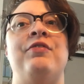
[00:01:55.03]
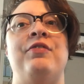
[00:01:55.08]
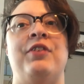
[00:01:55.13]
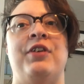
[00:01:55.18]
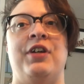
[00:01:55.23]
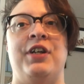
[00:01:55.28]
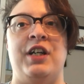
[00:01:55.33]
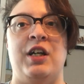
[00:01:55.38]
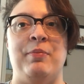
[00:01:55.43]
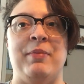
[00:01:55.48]

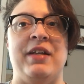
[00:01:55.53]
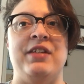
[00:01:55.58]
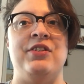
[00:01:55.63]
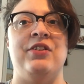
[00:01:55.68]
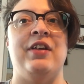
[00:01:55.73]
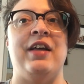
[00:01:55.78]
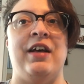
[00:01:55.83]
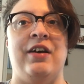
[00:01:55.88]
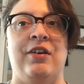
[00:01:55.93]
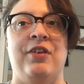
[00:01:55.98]
for your
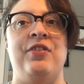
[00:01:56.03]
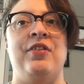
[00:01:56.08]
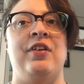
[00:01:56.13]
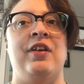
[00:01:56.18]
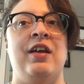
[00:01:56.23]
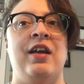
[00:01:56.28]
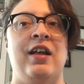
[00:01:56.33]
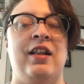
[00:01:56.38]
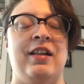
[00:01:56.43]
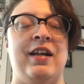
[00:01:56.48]
mental health,
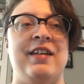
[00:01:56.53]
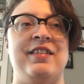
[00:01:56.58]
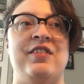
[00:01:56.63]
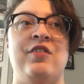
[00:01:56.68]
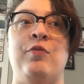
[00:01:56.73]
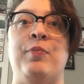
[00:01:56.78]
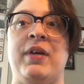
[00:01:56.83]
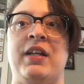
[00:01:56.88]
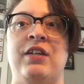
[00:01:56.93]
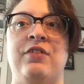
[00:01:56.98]
lots
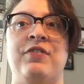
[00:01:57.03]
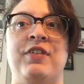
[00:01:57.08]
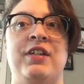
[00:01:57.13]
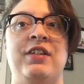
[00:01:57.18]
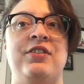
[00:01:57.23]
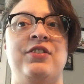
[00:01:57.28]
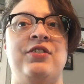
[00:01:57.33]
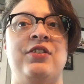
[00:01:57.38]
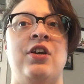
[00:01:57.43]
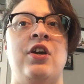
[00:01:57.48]
of
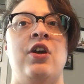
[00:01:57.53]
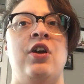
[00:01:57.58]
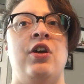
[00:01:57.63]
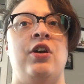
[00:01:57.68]
benefits.